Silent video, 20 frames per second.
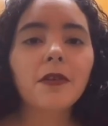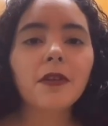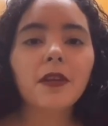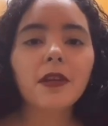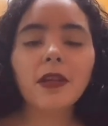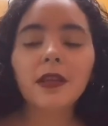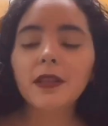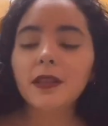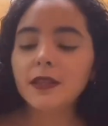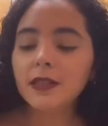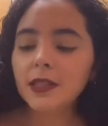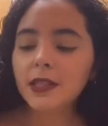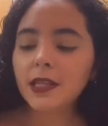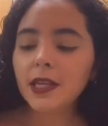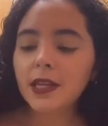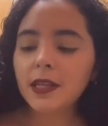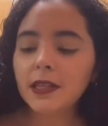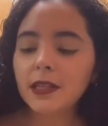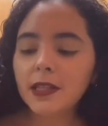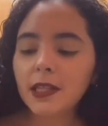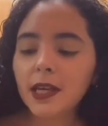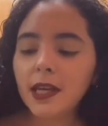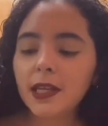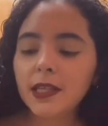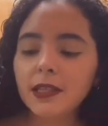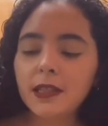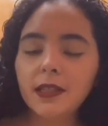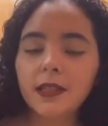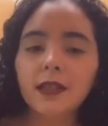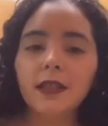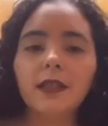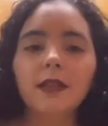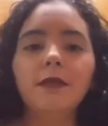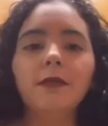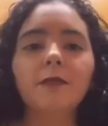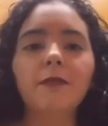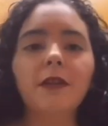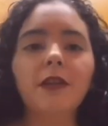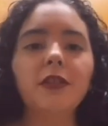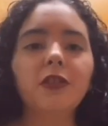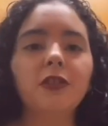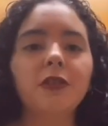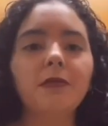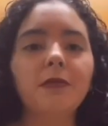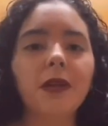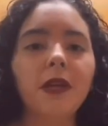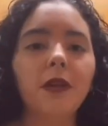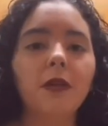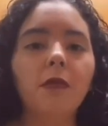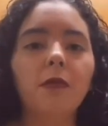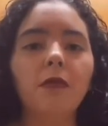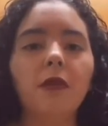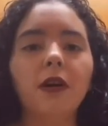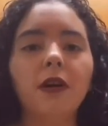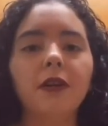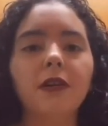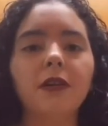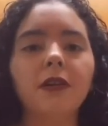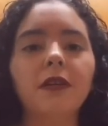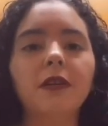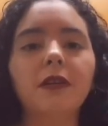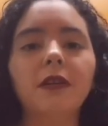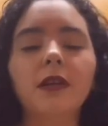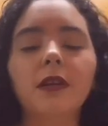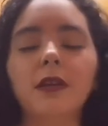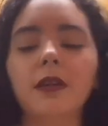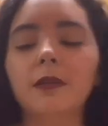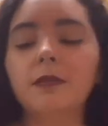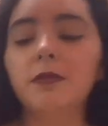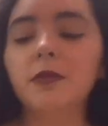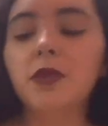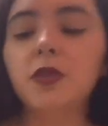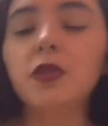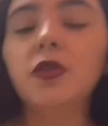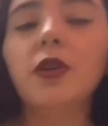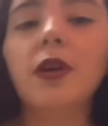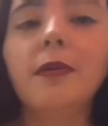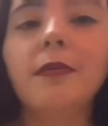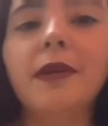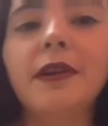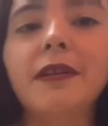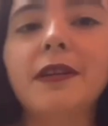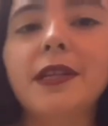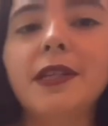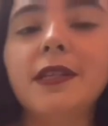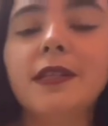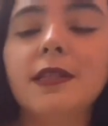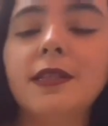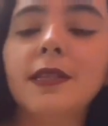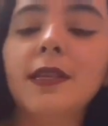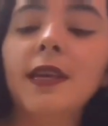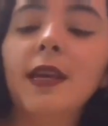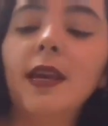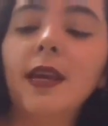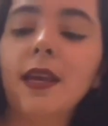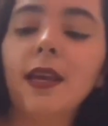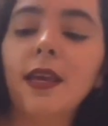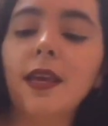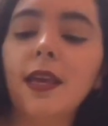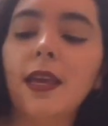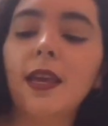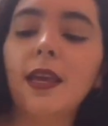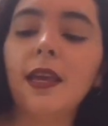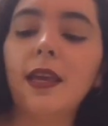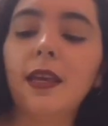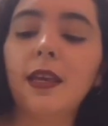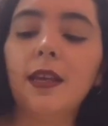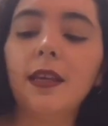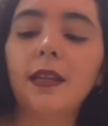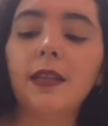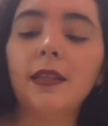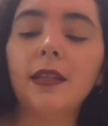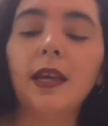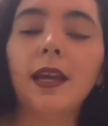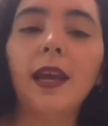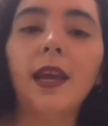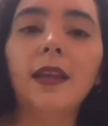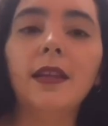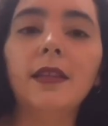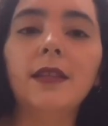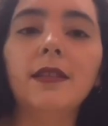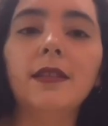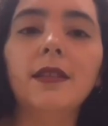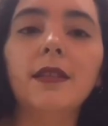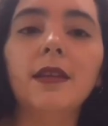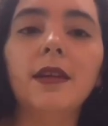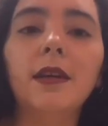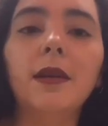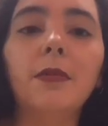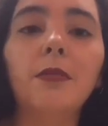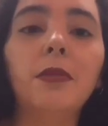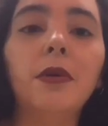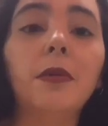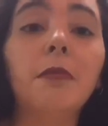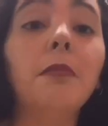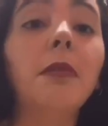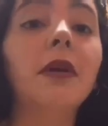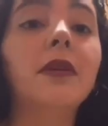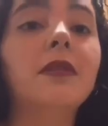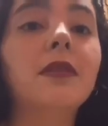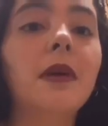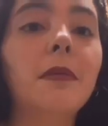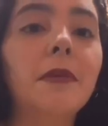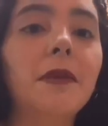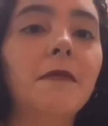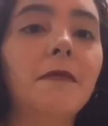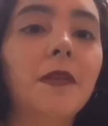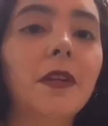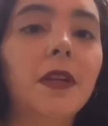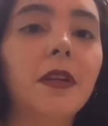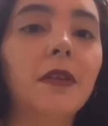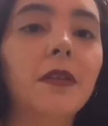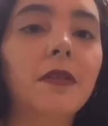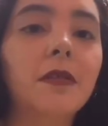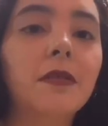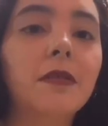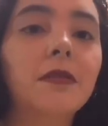In this case I did fresh tomato water, strawberries, and I added some balsamic vinegar.